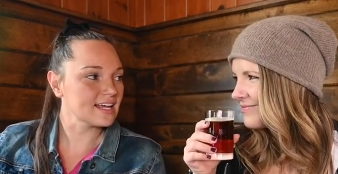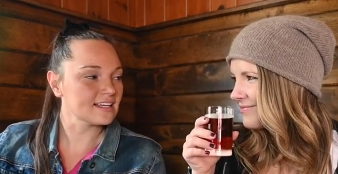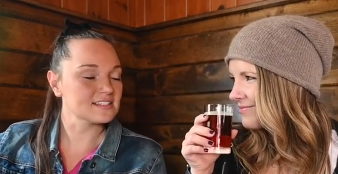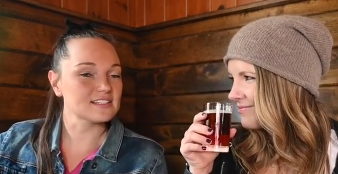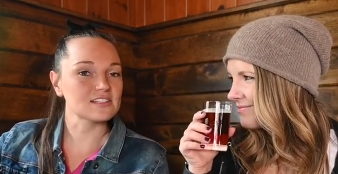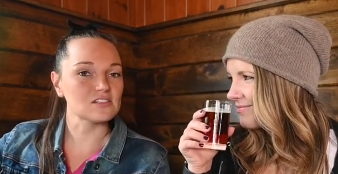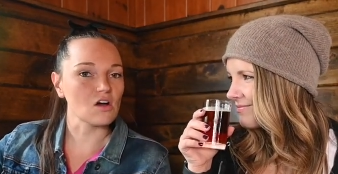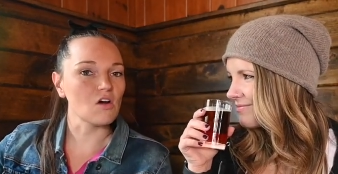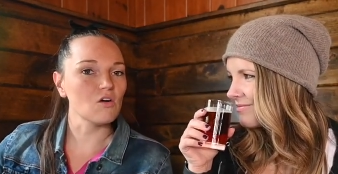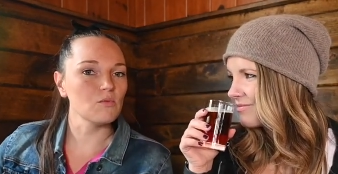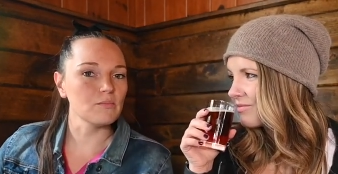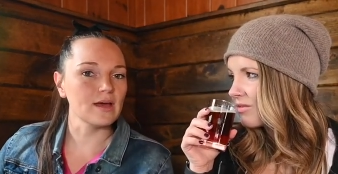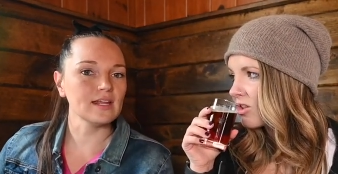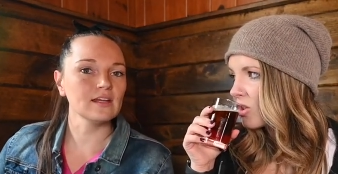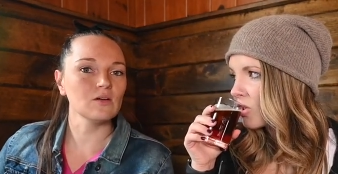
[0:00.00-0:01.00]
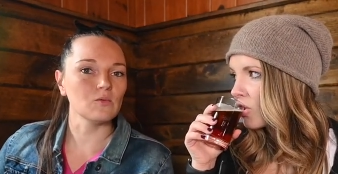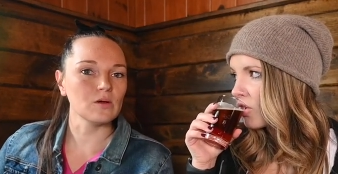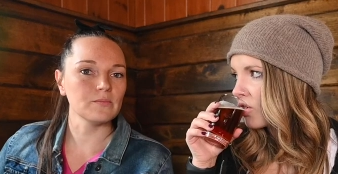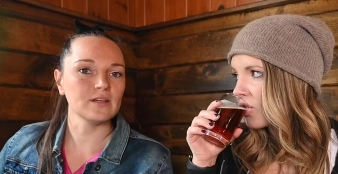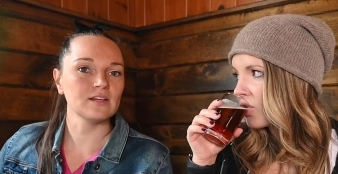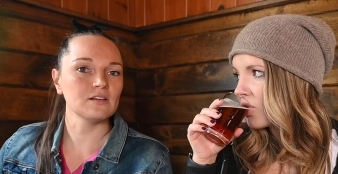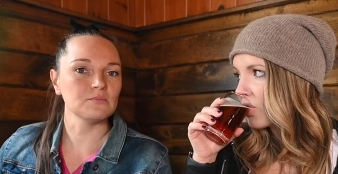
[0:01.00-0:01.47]
Speaker 1: has so many
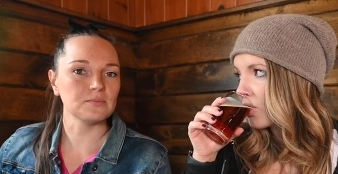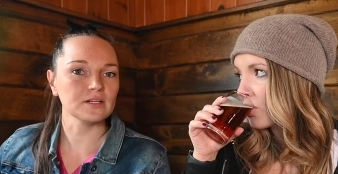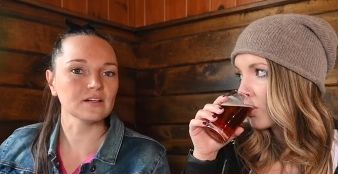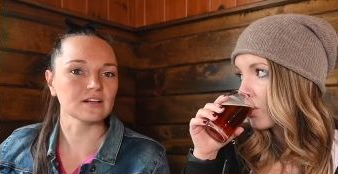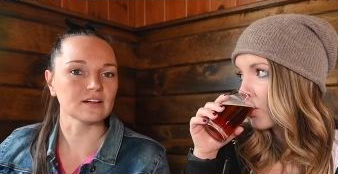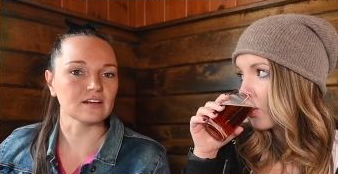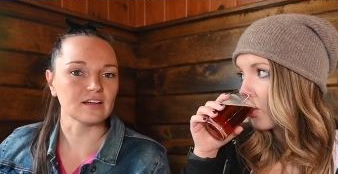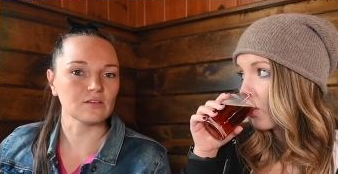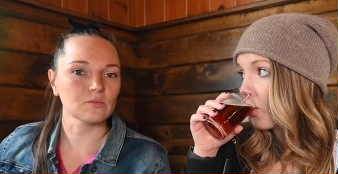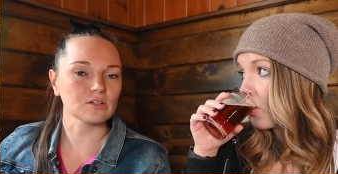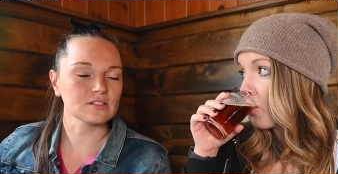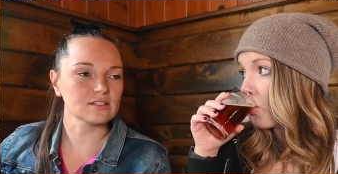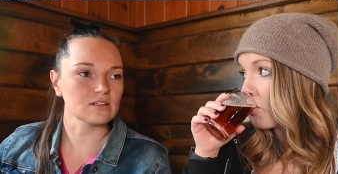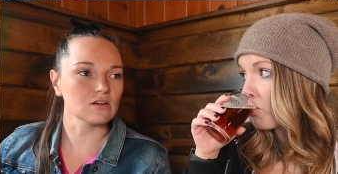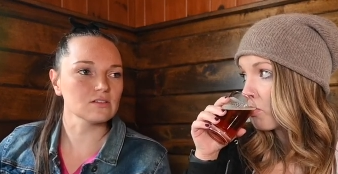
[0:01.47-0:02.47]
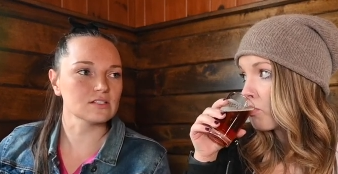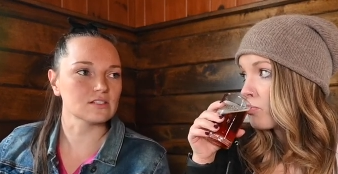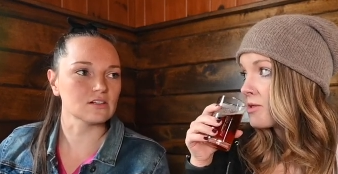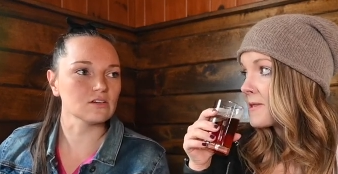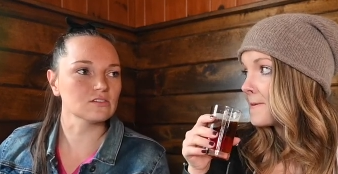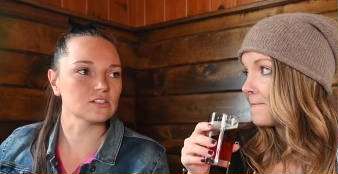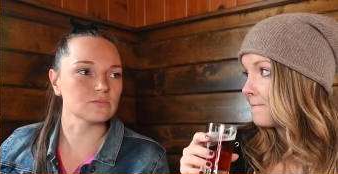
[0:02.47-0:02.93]
women in beer, and we're so uh-huh.
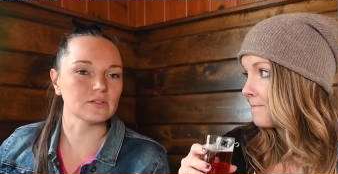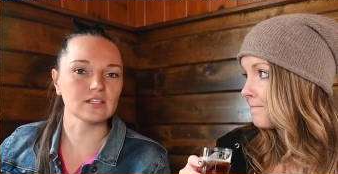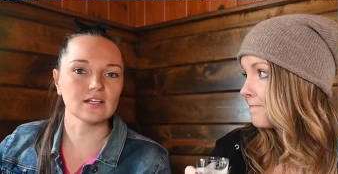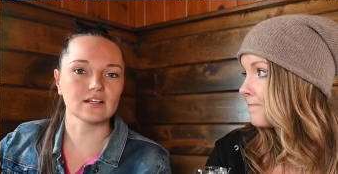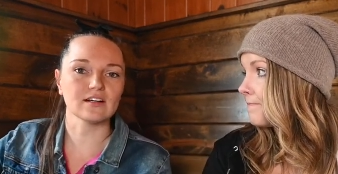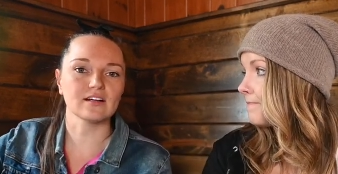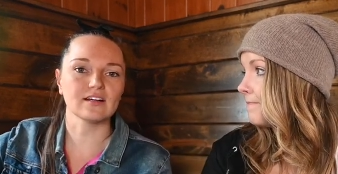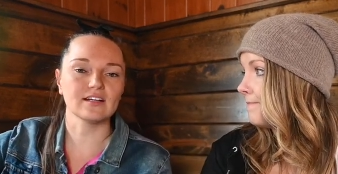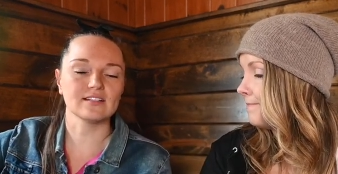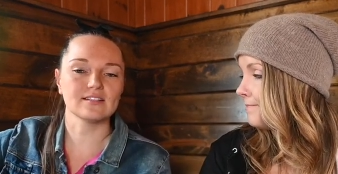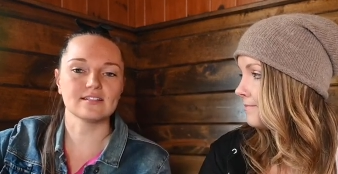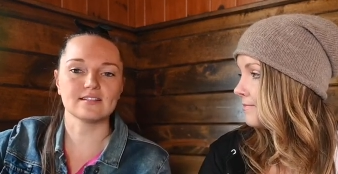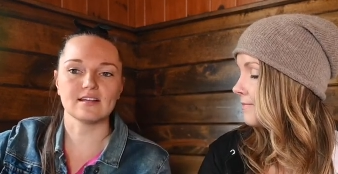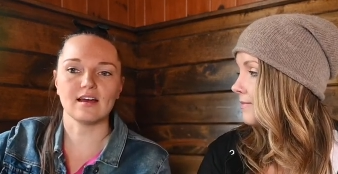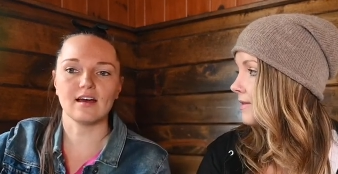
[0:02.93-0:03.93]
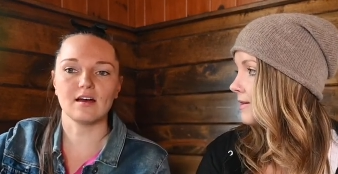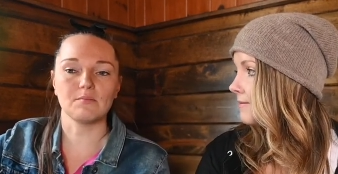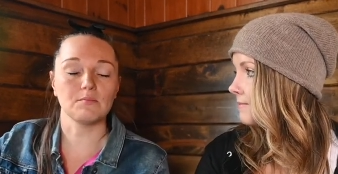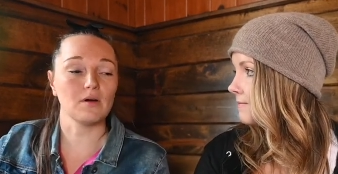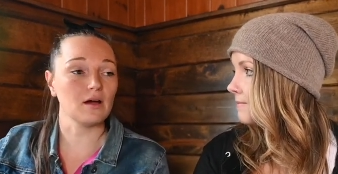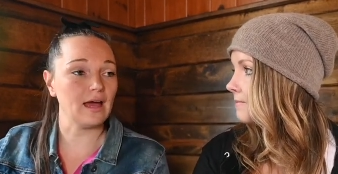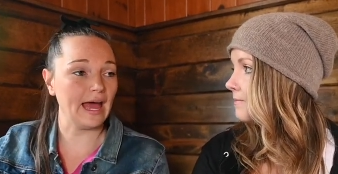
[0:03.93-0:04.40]
stoked to be here. It's
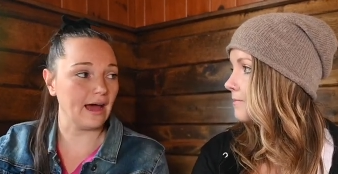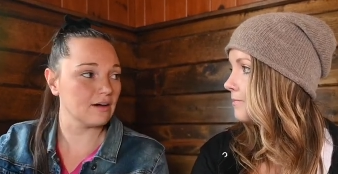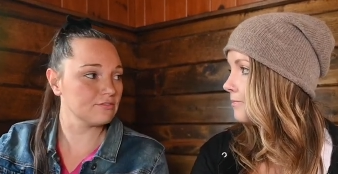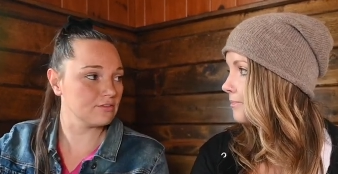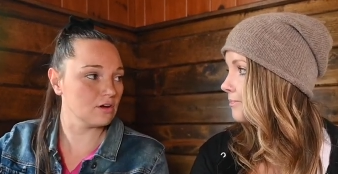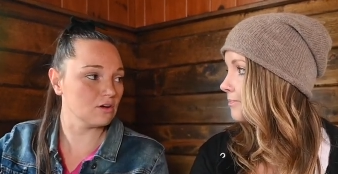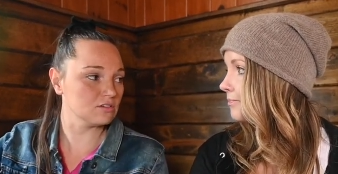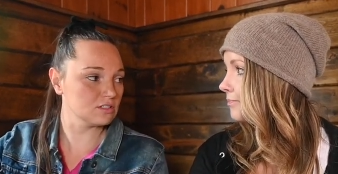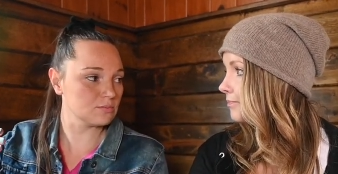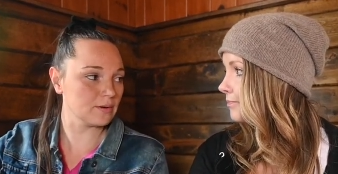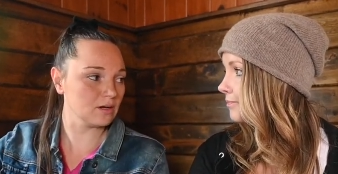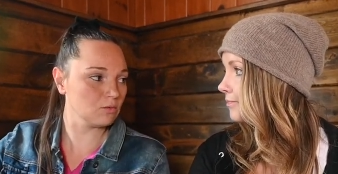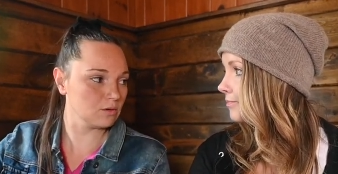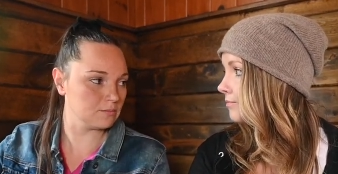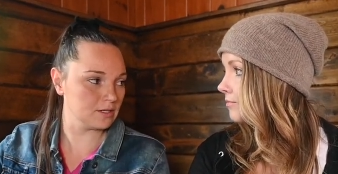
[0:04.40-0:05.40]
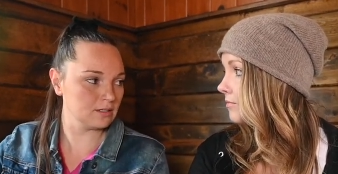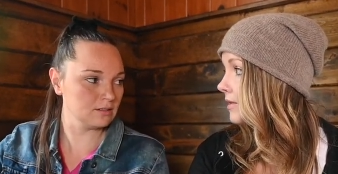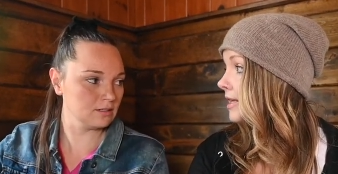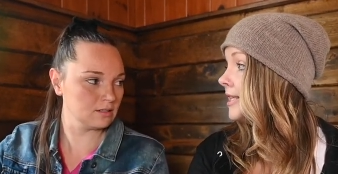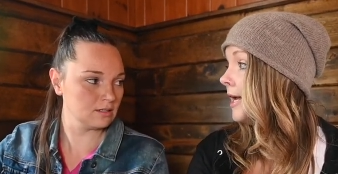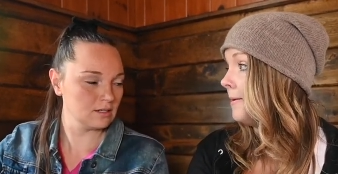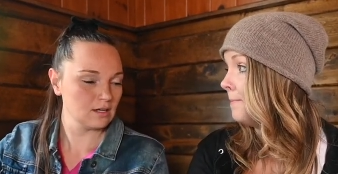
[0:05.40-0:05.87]
um, half owned by
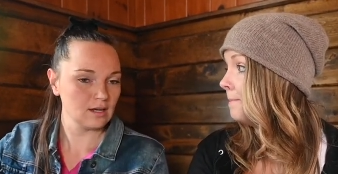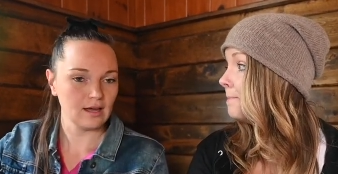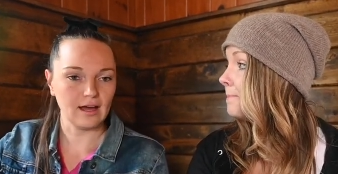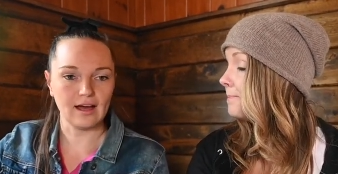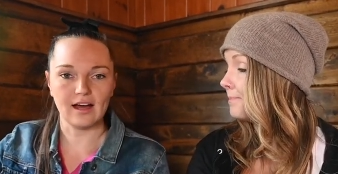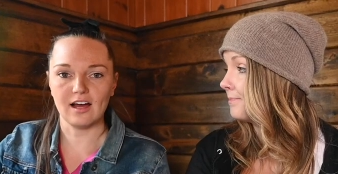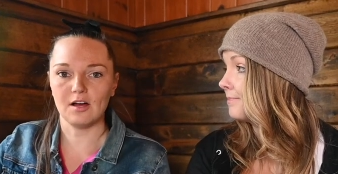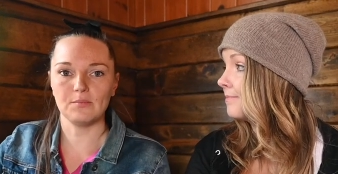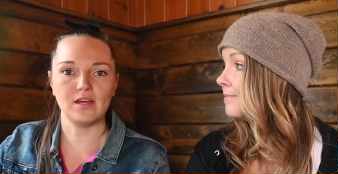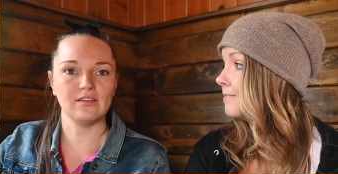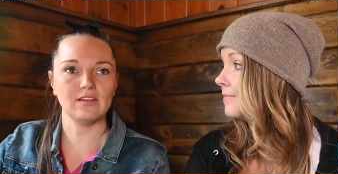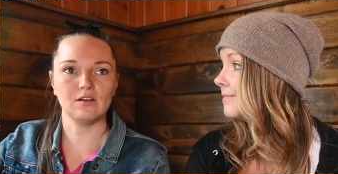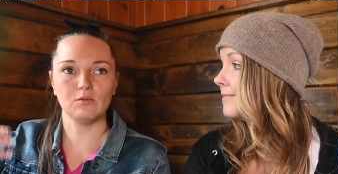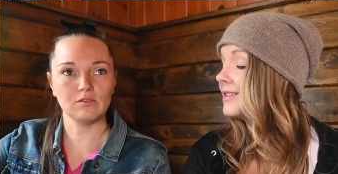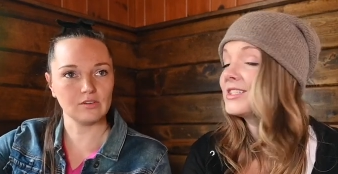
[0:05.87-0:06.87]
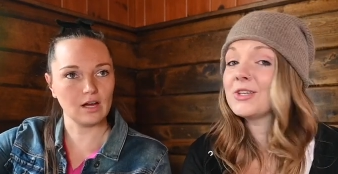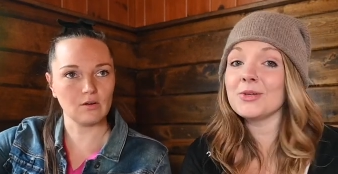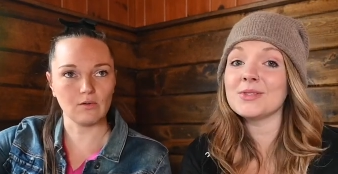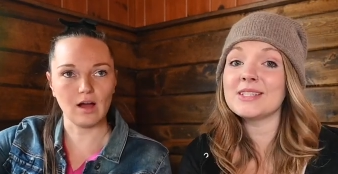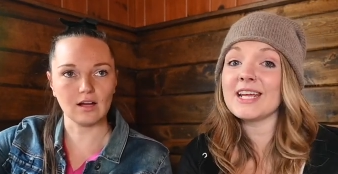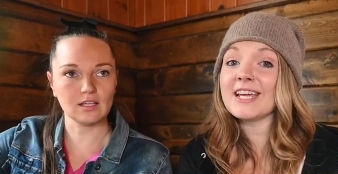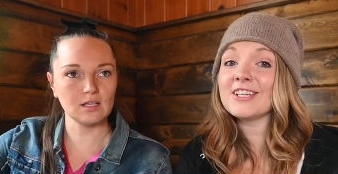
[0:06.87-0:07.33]
women. Yep. Um, and then we've
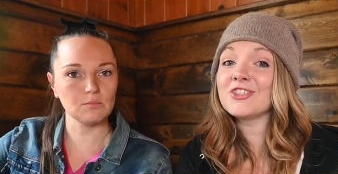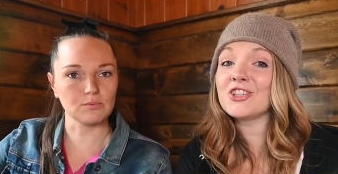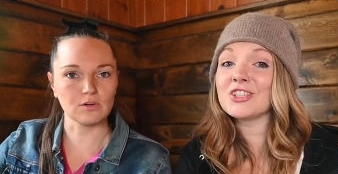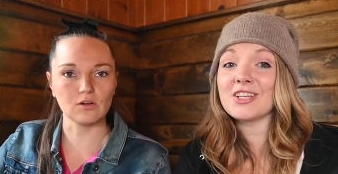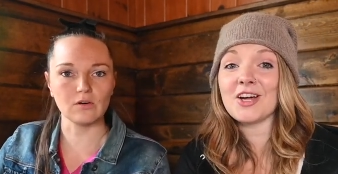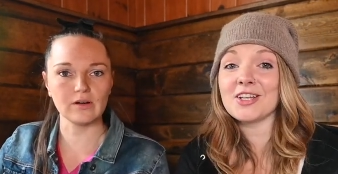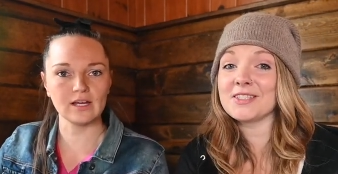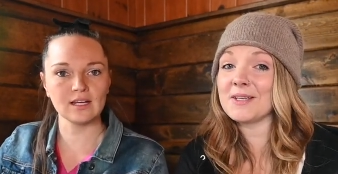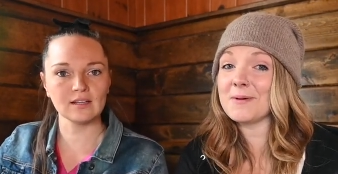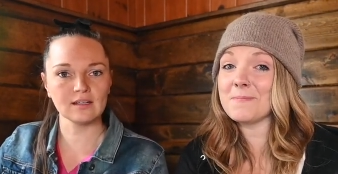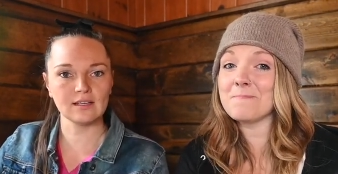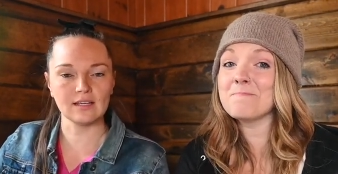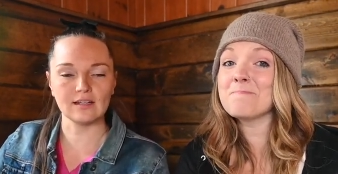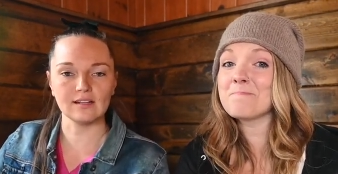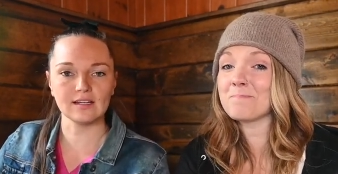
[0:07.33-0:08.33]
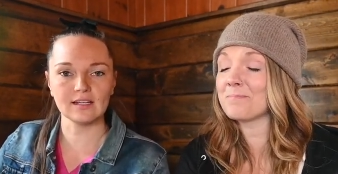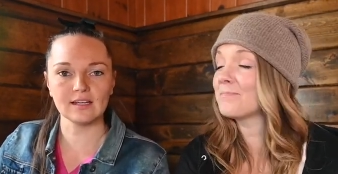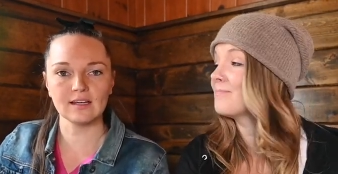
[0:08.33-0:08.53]
got Tuesday, Rocky she's Brewing, awesome. killing